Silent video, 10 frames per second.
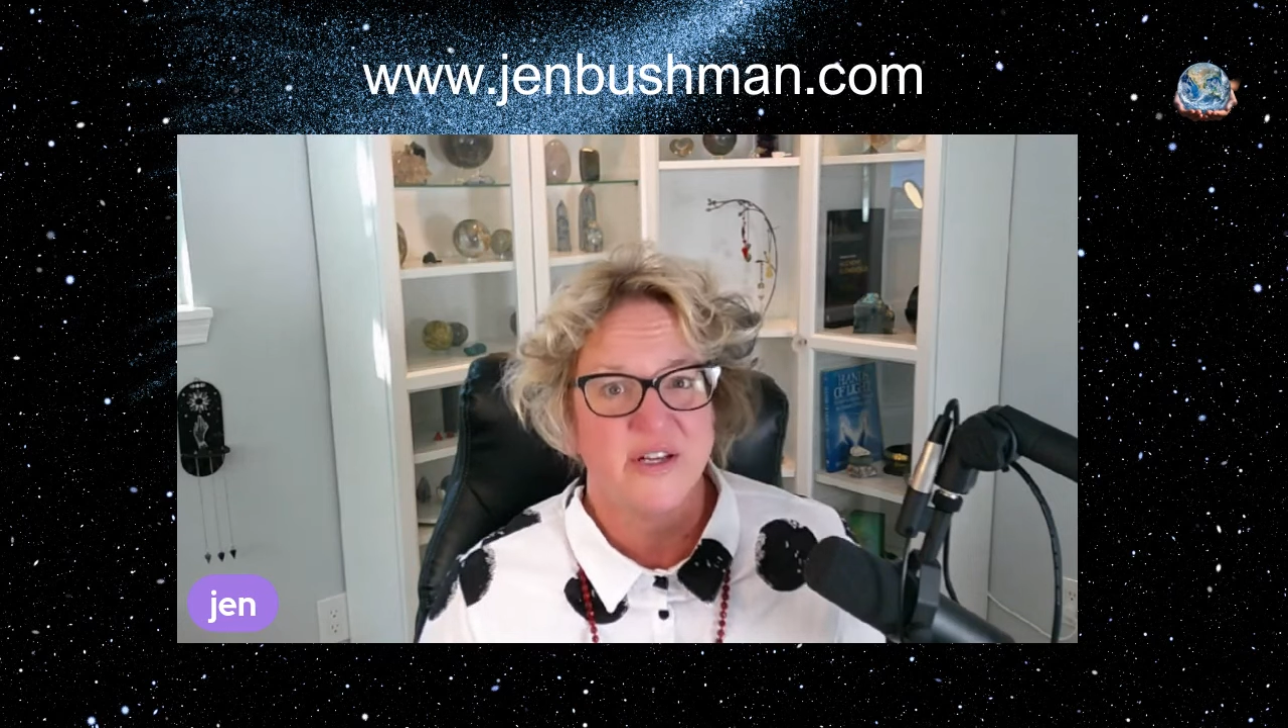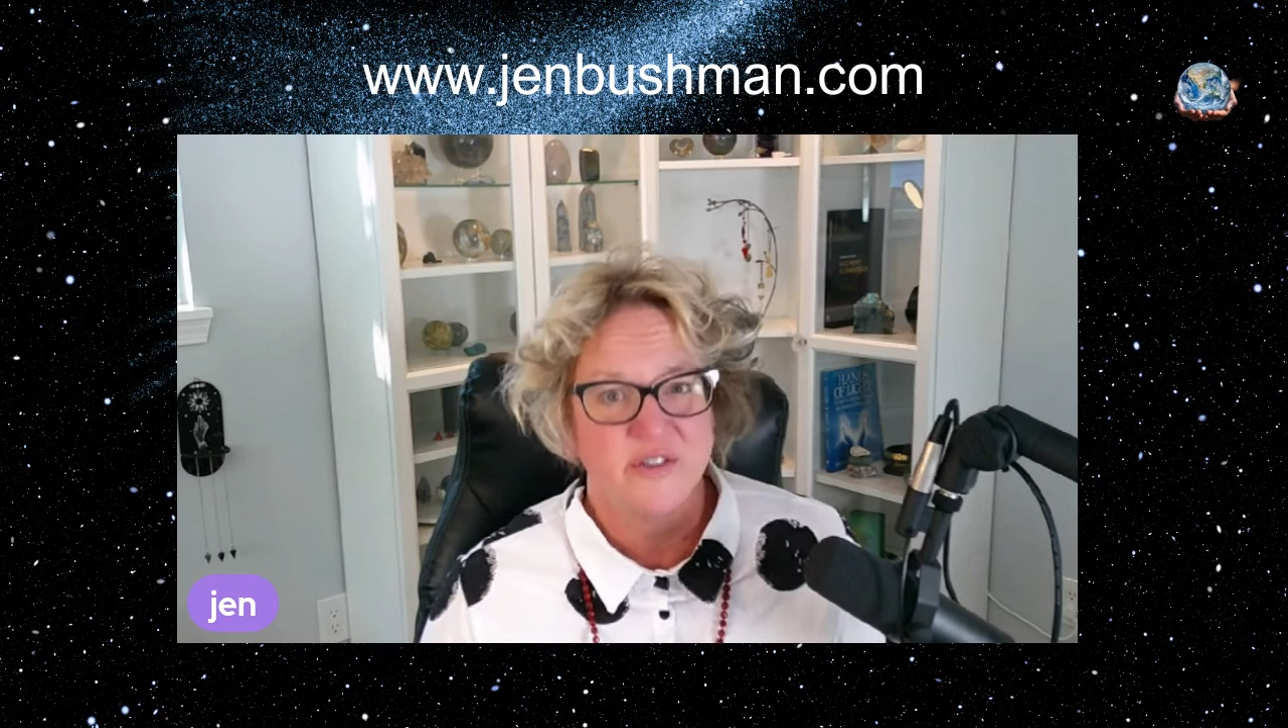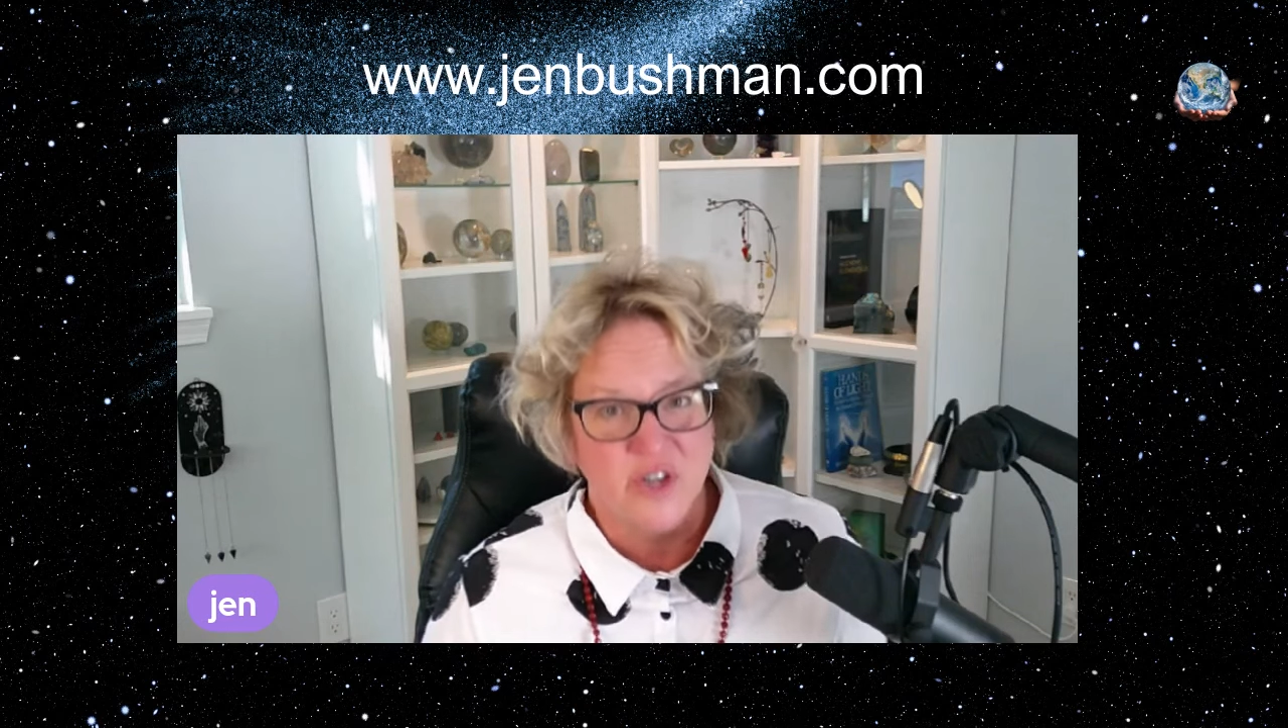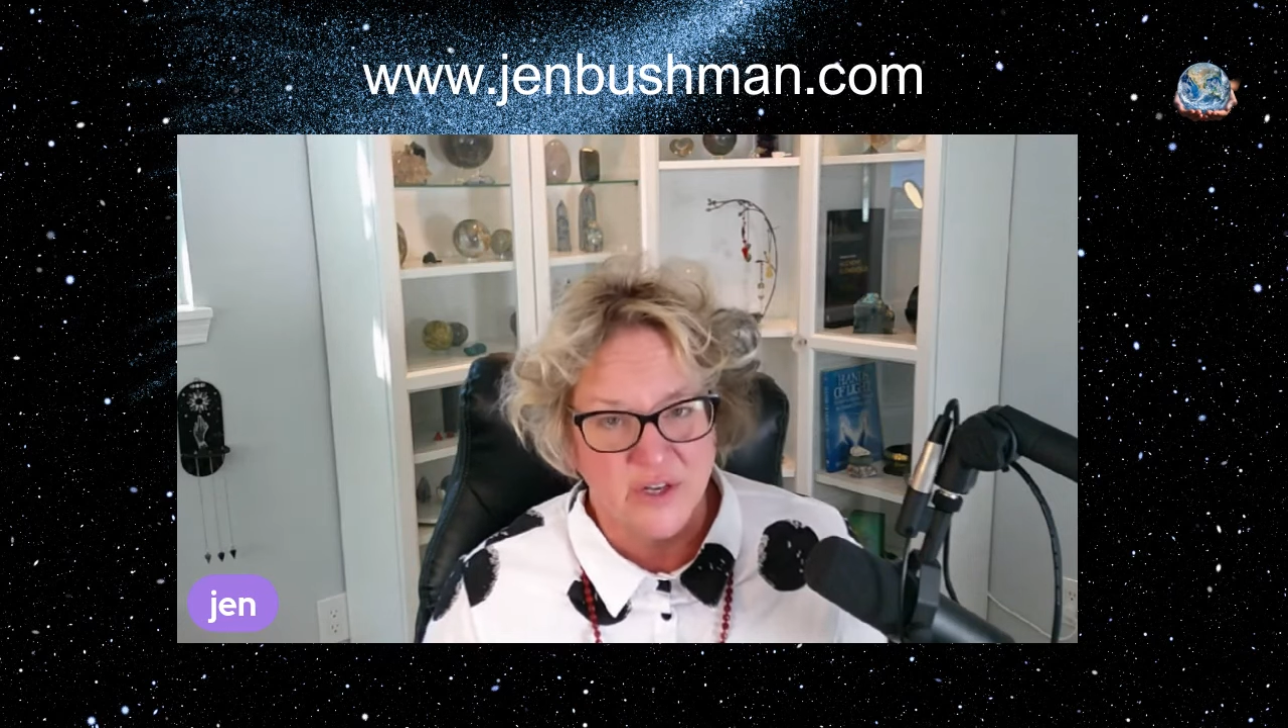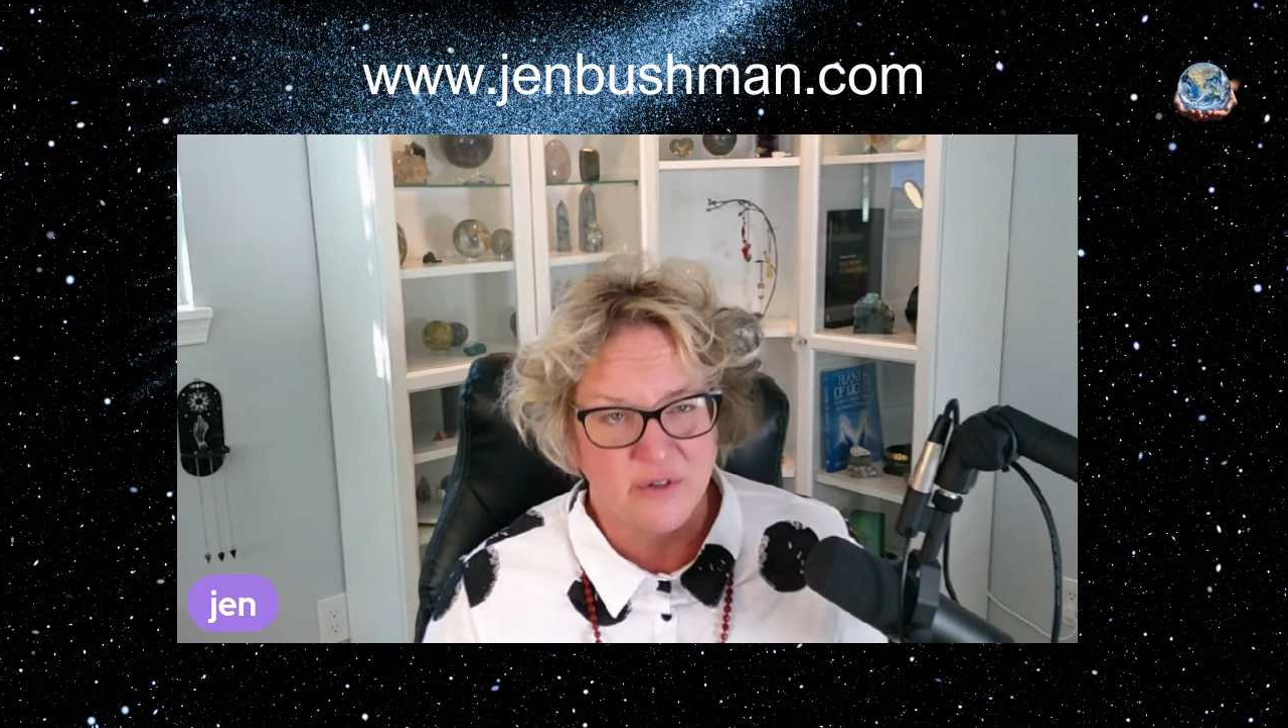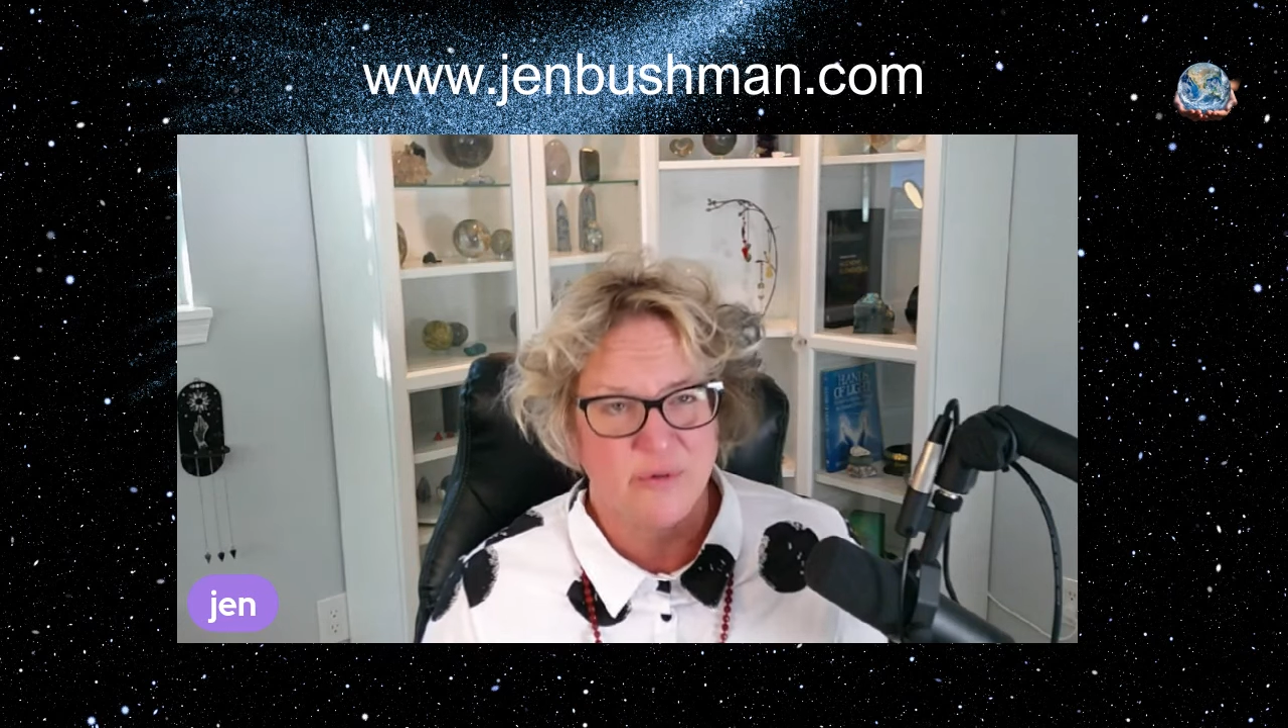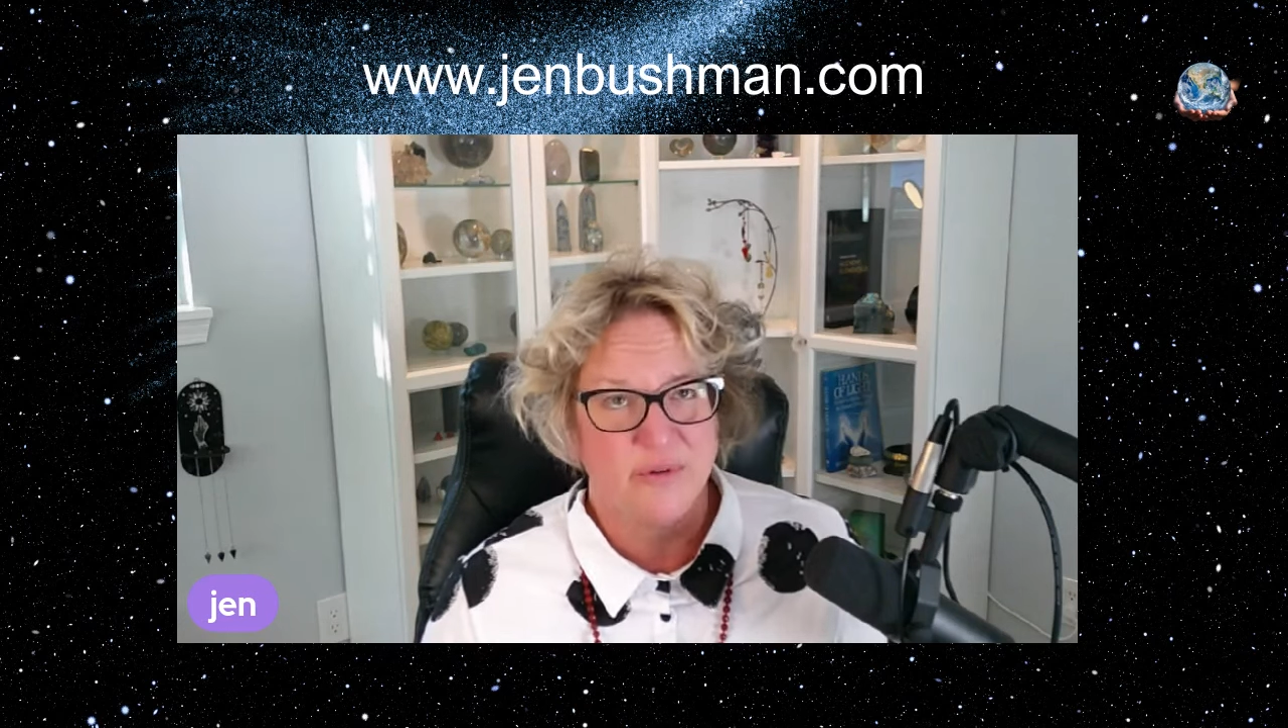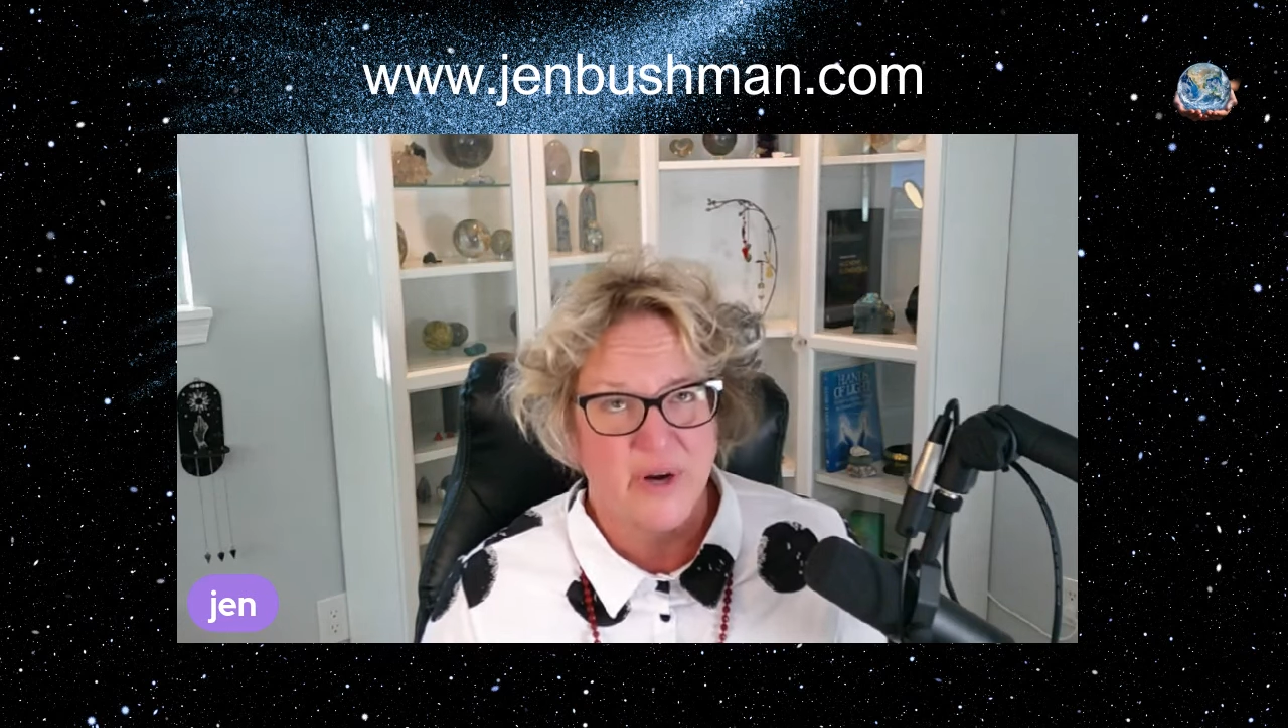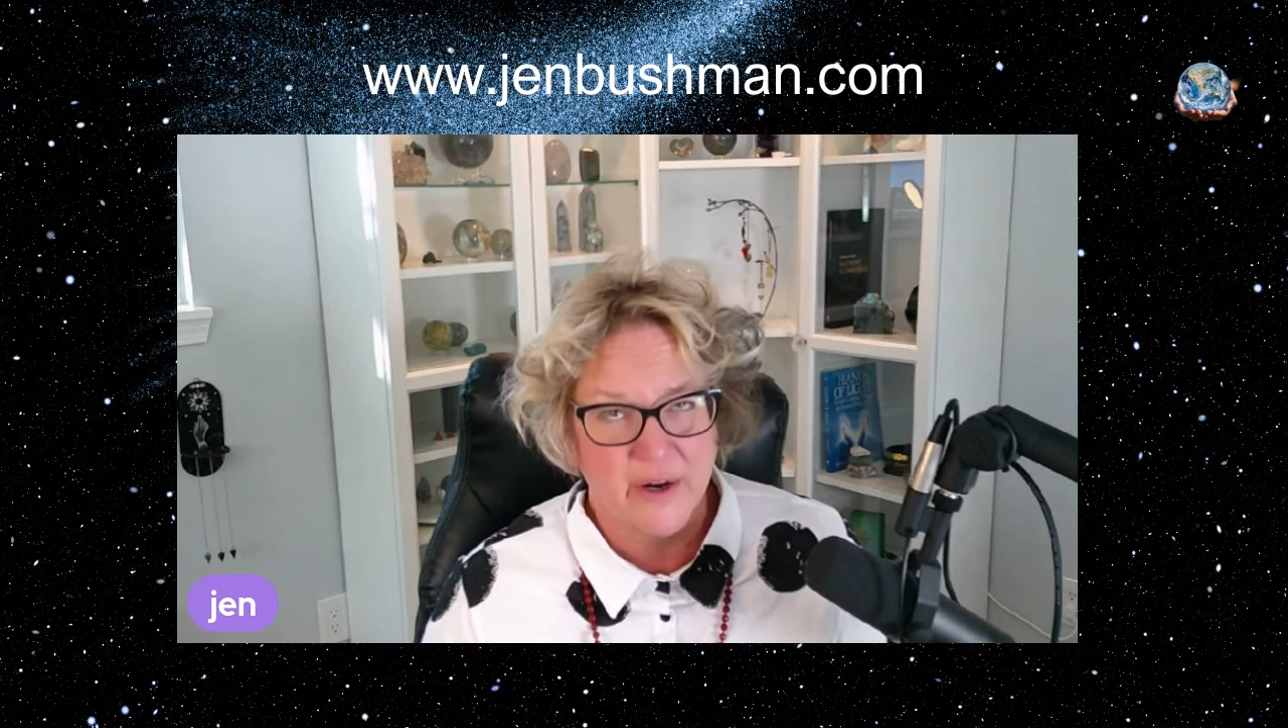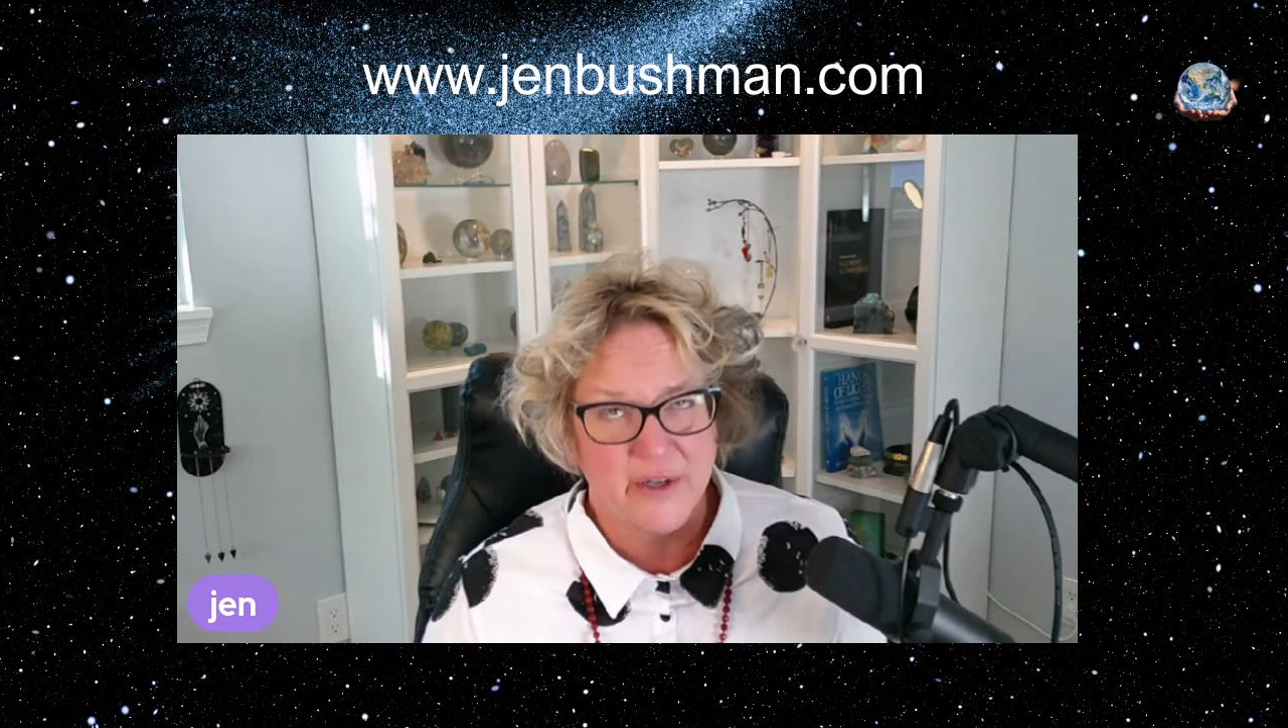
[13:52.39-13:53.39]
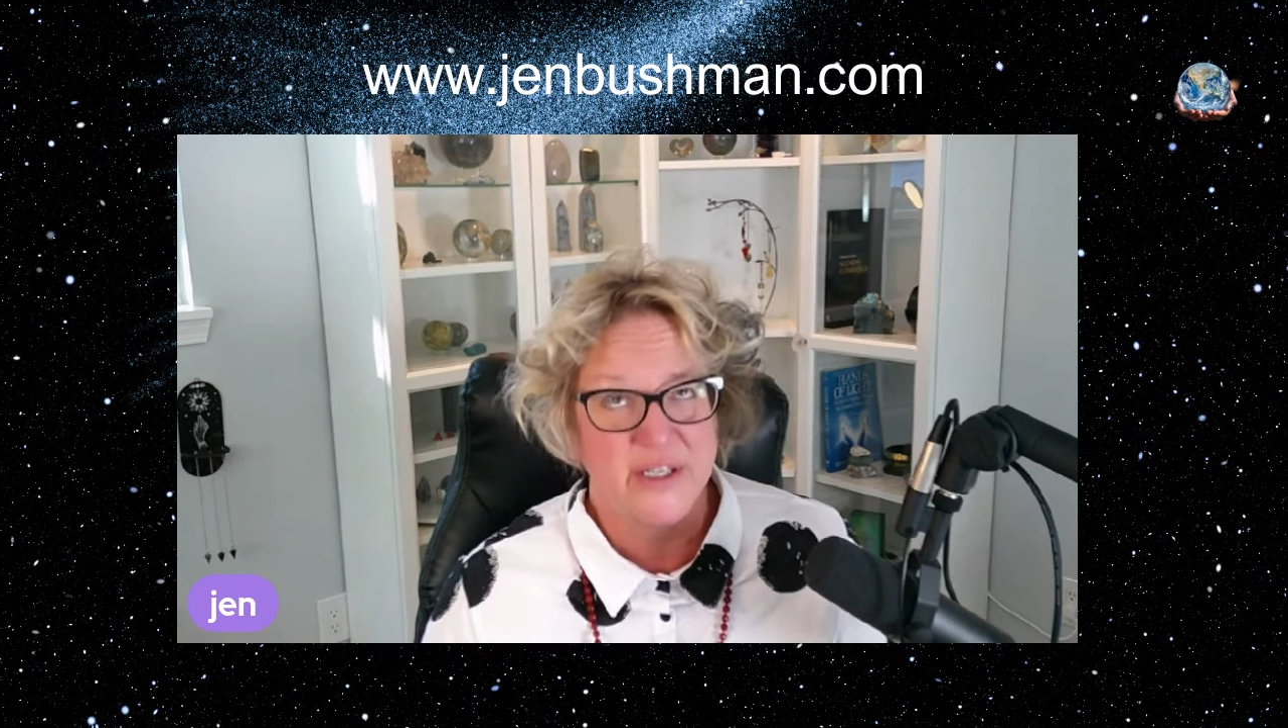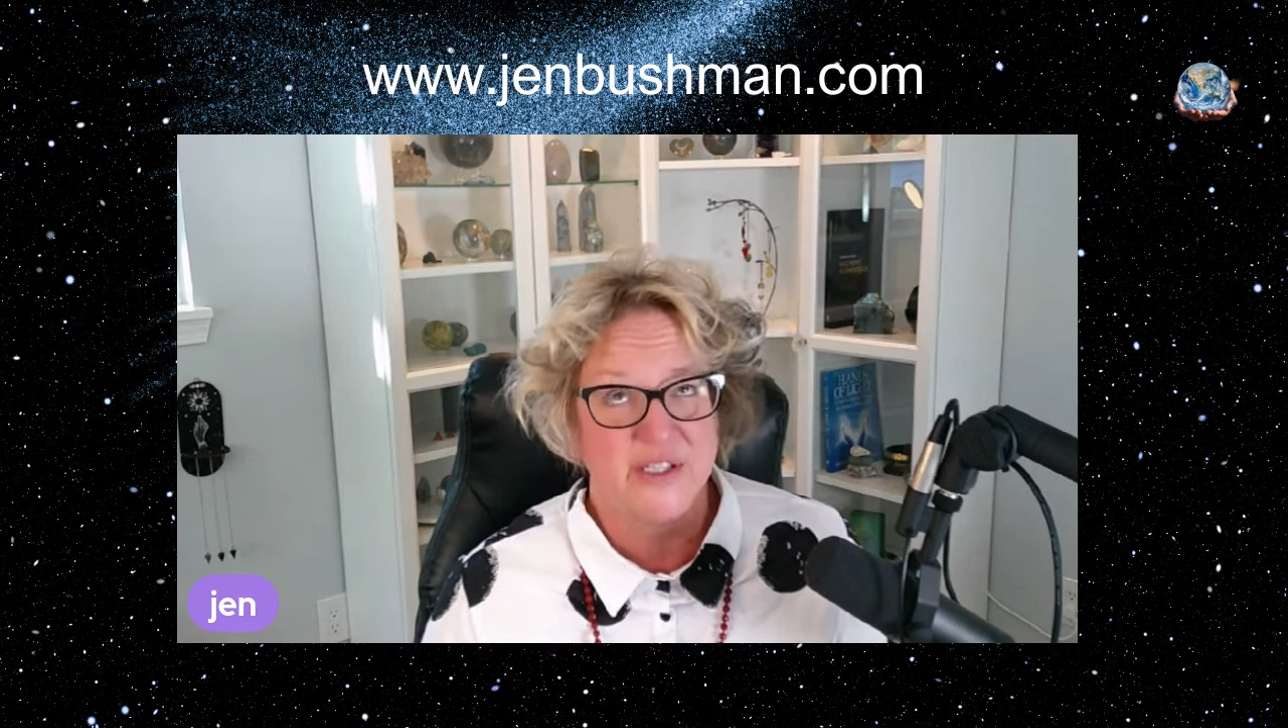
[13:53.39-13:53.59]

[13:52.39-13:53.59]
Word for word: January